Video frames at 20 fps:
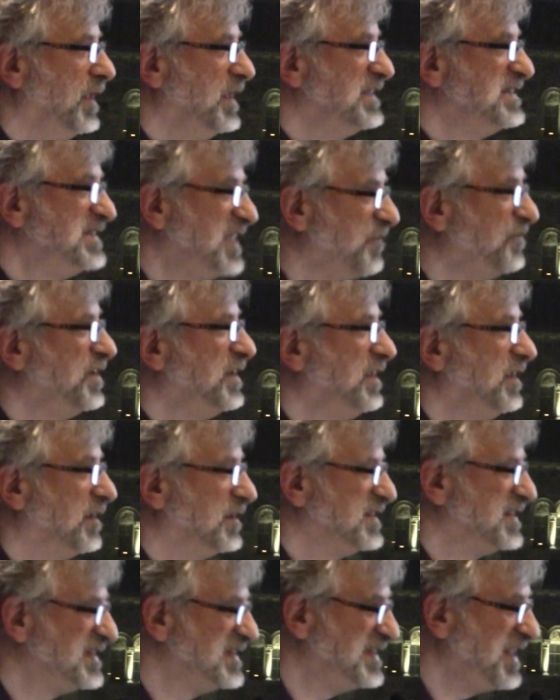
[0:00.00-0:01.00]

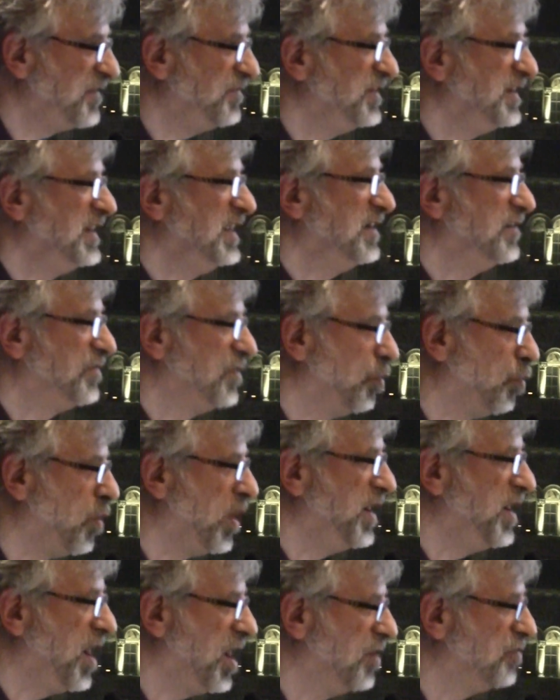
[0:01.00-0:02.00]
70 of the
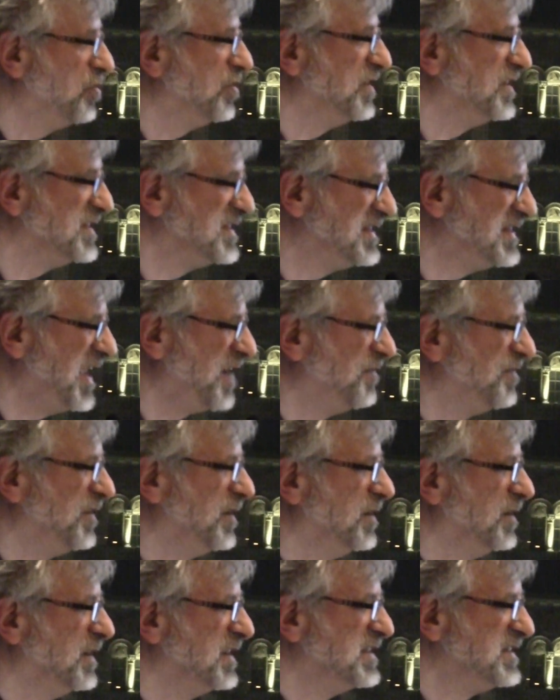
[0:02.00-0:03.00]

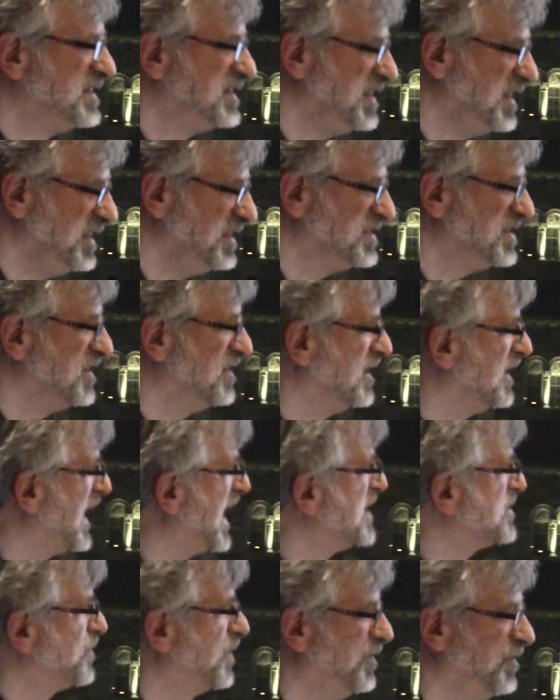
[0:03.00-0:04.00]
107 seats in the
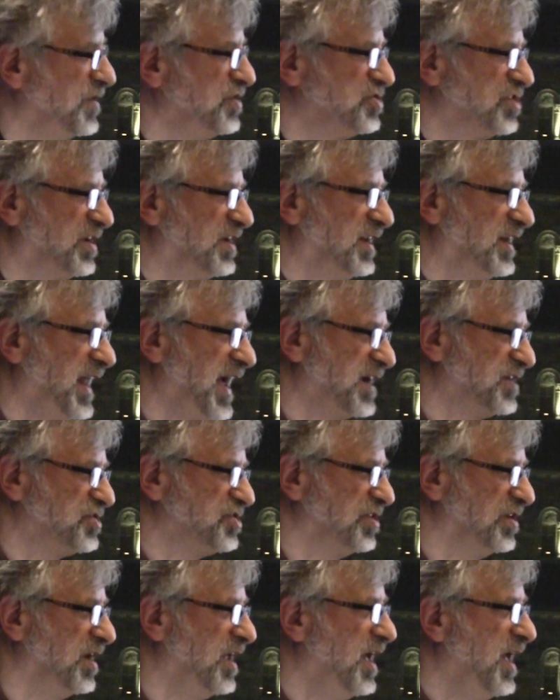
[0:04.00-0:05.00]
last provincial
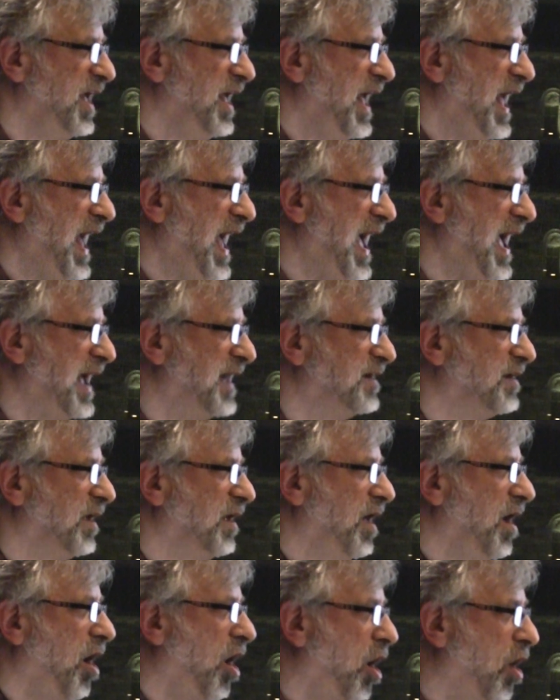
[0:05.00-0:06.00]
election had
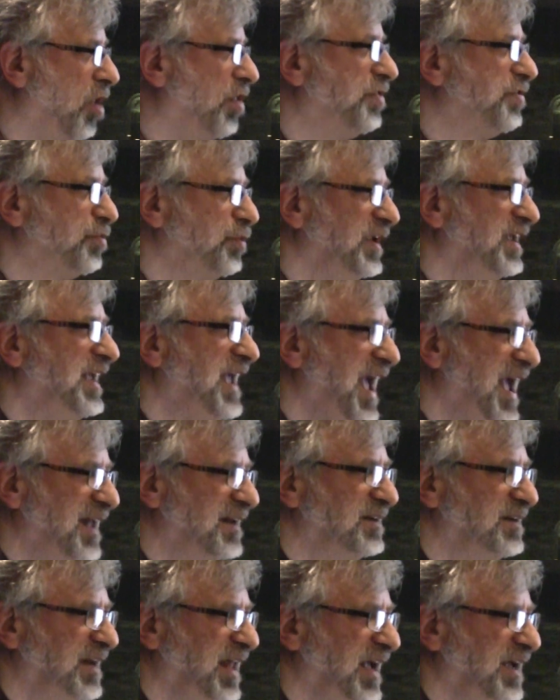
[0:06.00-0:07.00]
all three
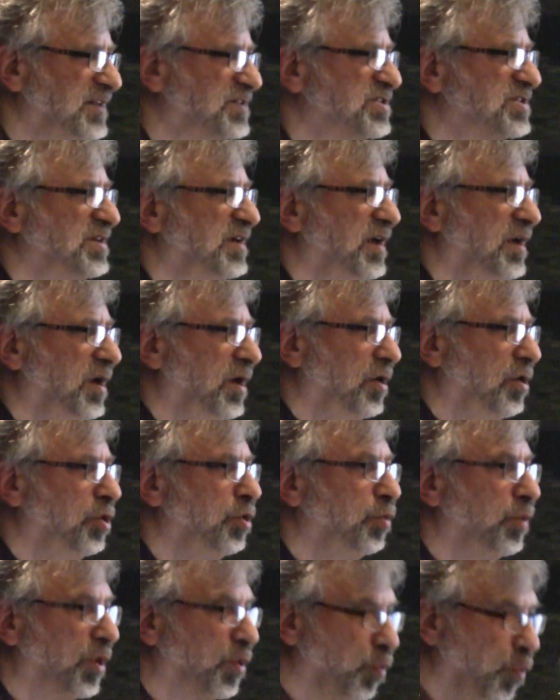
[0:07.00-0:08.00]
candidates who
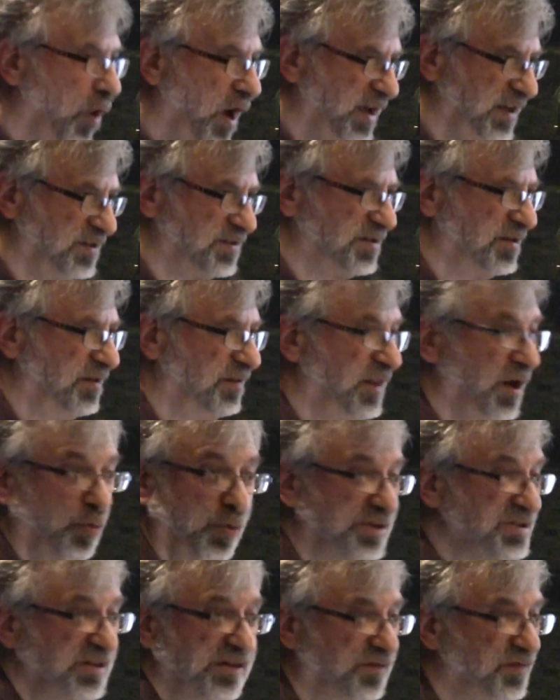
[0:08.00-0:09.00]
were white. There
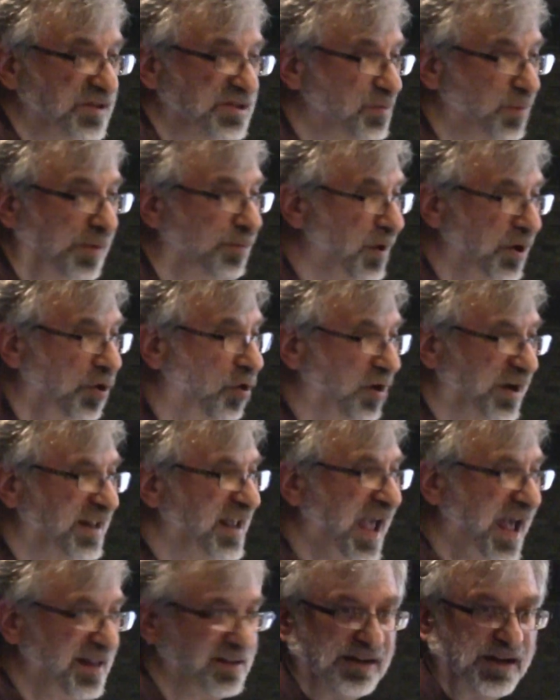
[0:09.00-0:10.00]
wasn't a visible minority
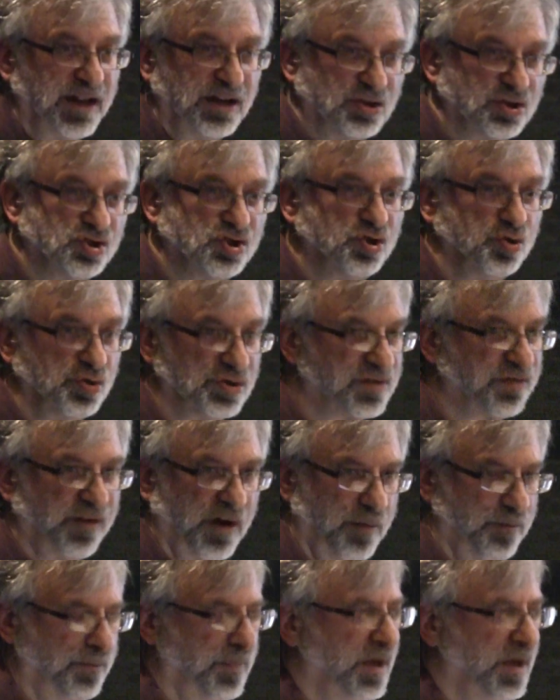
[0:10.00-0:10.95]
candidate to choose from.